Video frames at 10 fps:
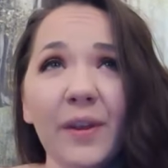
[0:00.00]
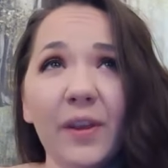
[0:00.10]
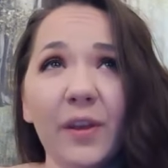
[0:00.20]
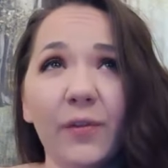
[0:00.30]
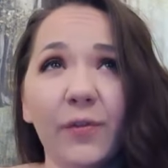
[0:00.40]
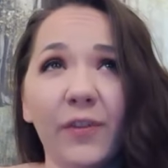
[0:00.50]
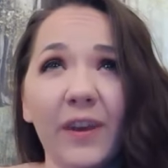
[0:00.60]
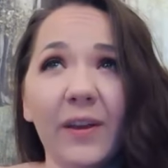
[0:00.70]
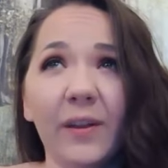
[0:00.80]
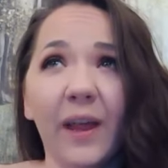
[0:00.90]
You
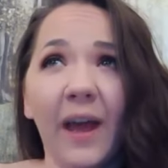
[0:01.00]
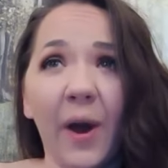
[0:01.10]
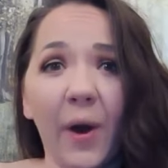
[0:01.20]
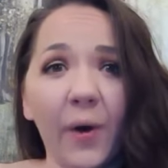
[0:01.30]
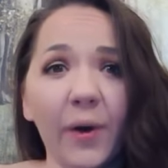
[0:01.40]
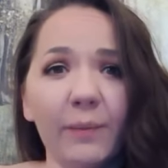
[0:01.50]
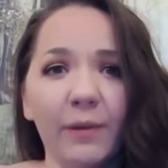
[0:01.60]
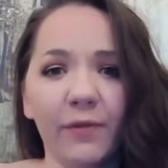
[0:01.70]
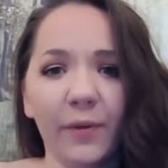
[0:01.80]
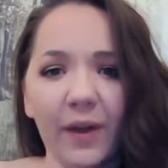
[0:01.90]
feel at home, you
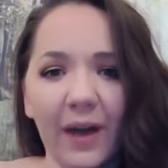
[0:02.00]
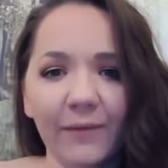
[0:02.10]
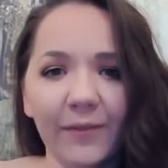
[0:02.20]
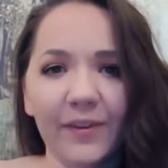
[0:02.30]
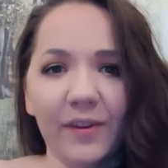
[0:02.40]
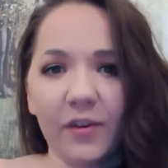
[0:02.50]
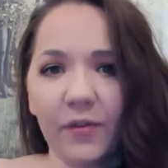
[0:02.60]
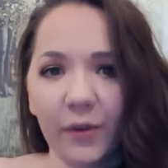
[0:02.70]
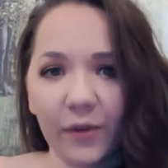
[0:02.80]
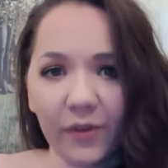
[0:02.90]
feel comforted, you
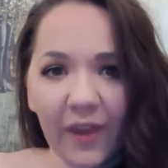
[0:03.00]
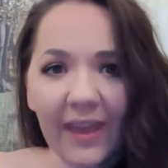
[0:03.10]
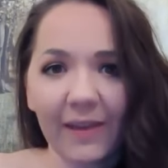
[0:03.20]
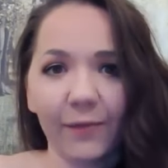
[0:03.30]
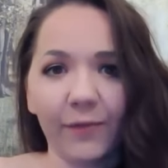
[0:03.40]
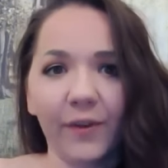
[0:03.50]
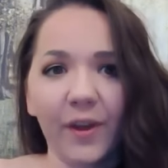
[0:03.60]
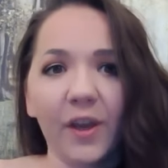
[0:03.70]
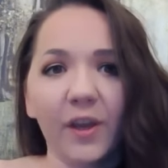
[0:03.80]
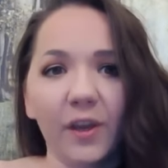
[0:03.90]
feel safe.
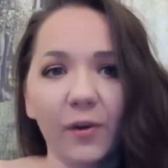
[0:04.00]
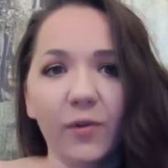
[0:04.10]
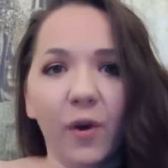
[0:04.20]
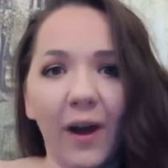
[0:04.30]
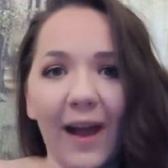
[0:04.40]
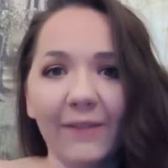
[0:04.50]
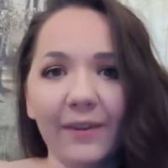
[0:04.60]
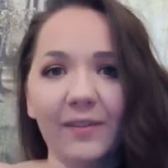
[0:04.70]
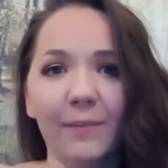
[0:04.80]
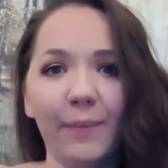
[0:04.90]
You're not having
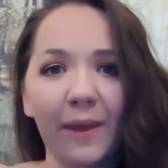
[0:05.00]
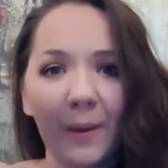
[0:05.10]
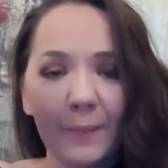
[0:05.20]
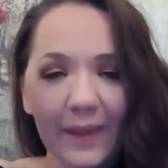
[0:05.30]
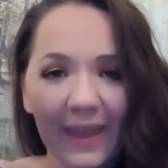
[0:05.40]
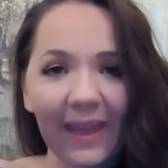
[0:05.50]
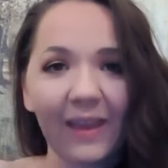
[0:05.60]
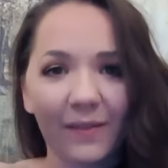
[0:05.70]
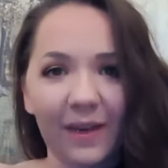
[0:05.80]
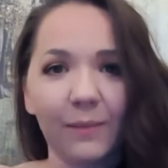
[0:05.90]
to be up
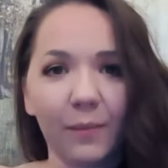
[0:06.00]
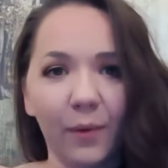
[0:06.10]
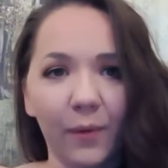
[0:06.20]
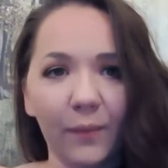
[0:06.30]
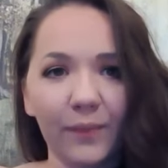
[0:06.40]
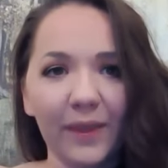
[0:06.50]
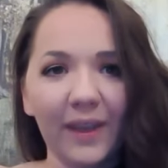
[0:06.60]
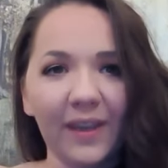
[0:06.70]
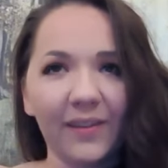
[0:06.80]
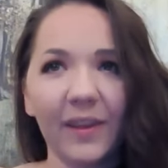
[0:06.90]
here anymore.
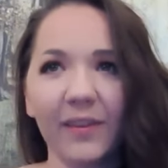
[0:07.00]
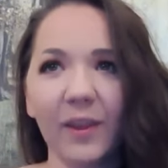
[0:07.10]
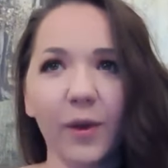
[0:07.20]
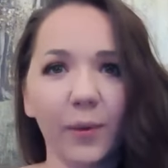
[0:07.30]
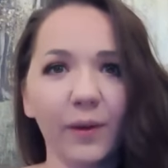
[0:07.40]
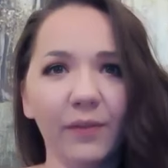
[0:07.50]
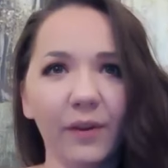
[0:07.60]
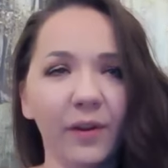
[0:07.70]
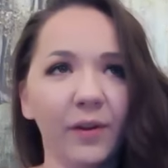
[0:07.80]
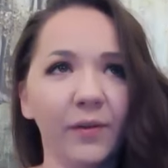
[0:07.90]
It's like the
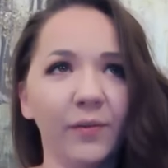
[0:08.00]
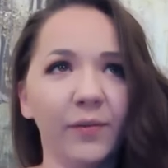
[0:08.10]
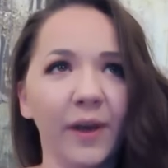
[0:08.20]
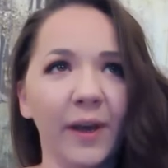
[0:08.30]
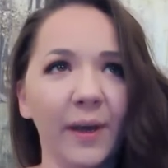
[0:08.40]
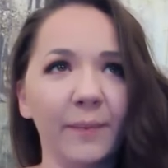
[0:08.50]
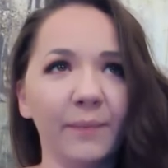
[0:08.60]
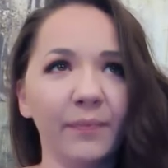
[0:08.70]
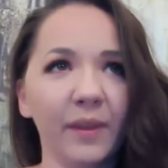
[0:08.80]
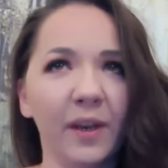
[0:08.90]
equivalent of, I
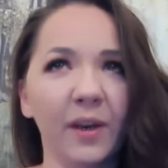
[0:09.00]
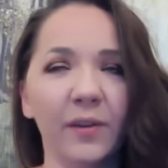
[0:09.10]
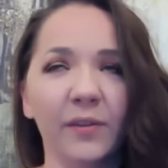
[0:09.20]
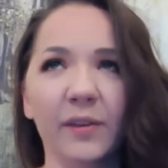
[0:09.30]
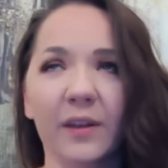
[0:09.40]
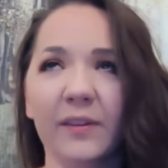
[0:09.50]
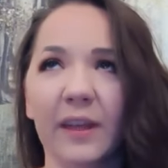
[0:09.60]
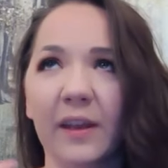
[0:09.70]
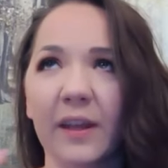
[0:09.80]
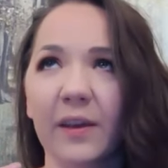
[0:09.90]
know it's going to
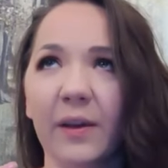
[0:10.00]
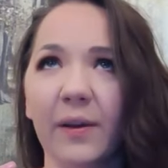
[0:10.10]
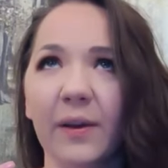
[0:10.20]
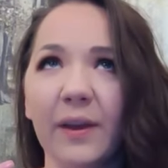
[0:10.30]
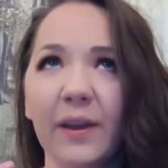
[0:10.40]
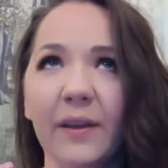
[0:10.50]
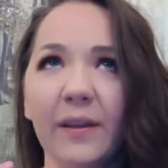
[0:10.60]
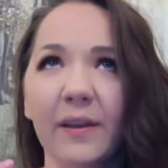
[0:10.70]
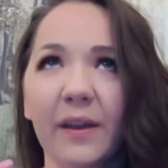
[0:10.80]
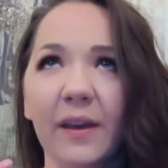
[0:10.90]
sound like
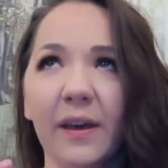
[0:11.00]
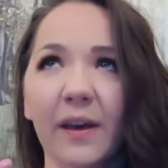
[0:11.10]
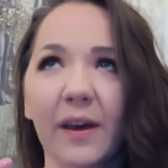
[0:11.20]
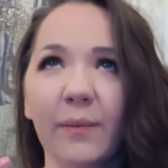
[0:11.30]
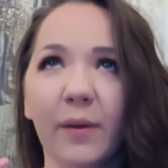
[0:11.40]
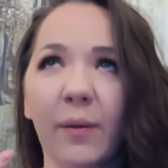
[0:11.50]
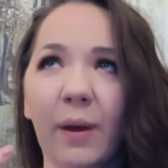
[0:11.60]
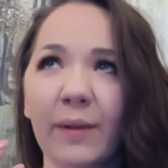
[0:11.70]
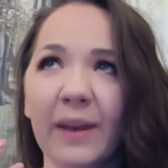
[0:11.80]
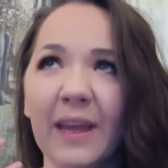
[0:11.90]

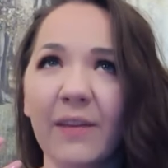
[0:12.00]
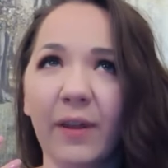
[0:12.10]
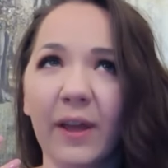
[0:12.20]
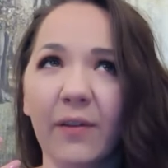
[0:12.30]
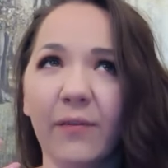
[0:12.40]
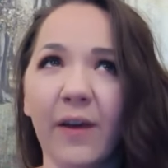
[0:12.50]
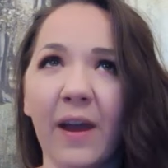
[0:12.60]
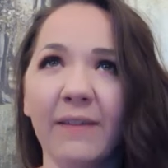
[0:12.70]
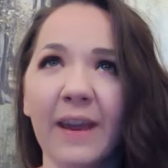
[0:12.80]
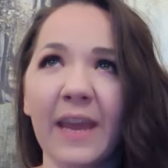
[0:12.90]
I'm going to give like a
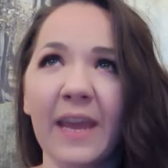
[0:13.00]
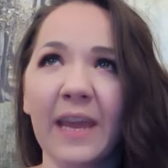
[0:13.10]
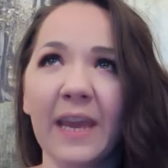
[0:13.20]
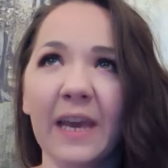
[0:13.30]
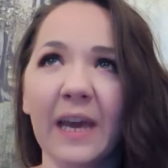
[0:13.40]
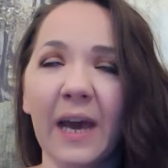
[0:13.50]
very